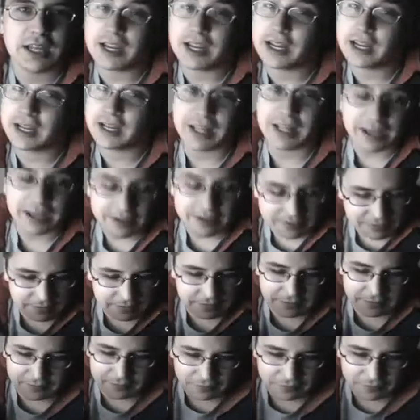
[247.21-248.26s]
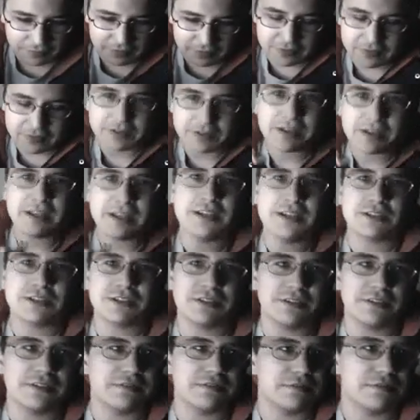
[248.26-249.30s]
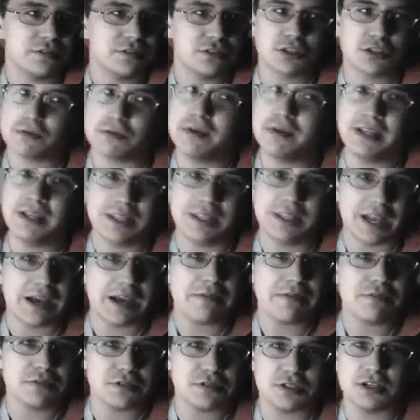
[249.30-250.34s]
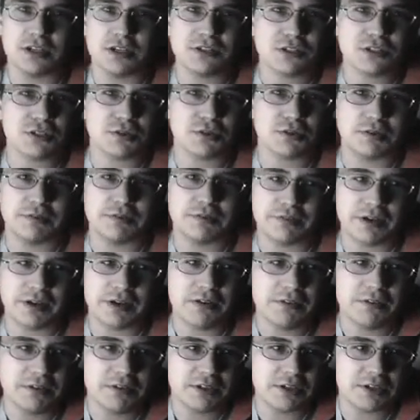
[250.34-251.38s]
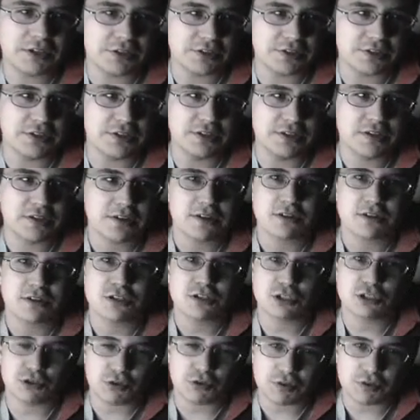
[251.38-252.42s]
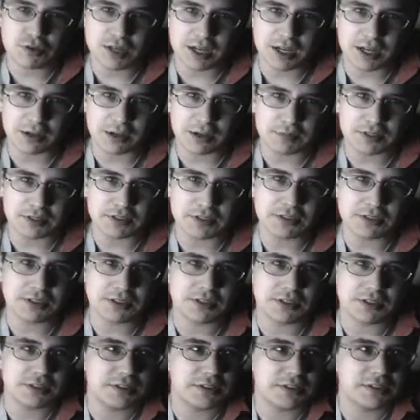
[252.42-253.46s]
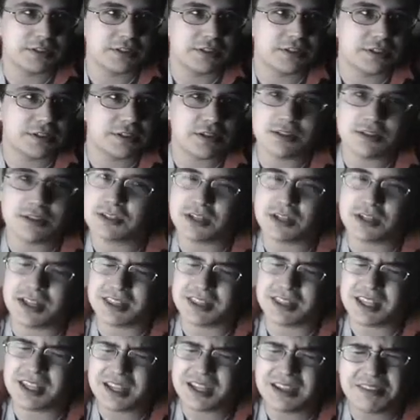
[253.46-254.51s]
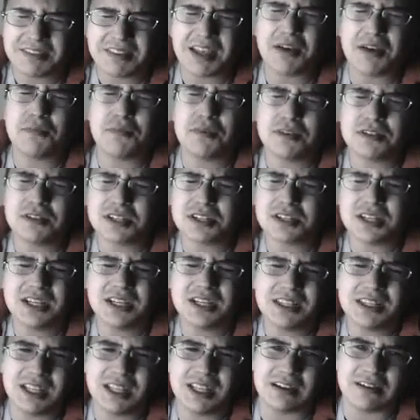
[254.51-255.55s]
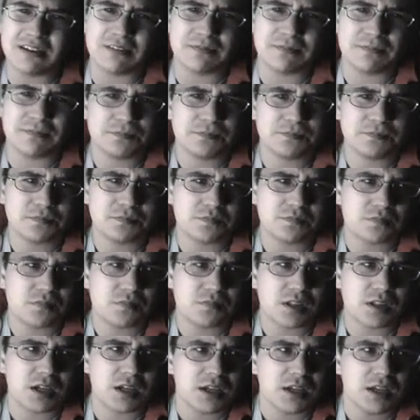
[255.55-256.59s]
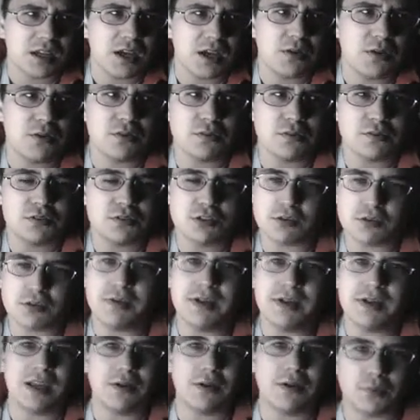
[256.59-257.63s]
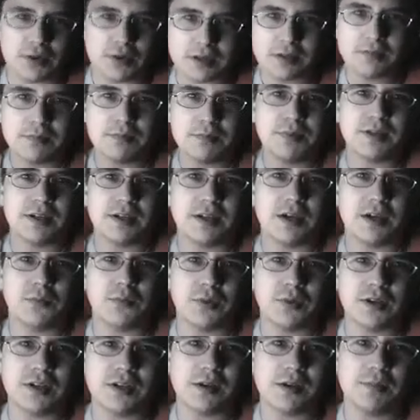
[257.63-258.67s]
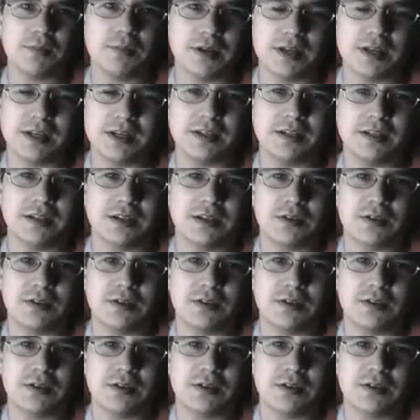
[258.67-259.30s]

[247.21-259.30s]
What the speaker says: and that is that was also a very good story element. Because I think if that wasn't in there, it wouldn't have been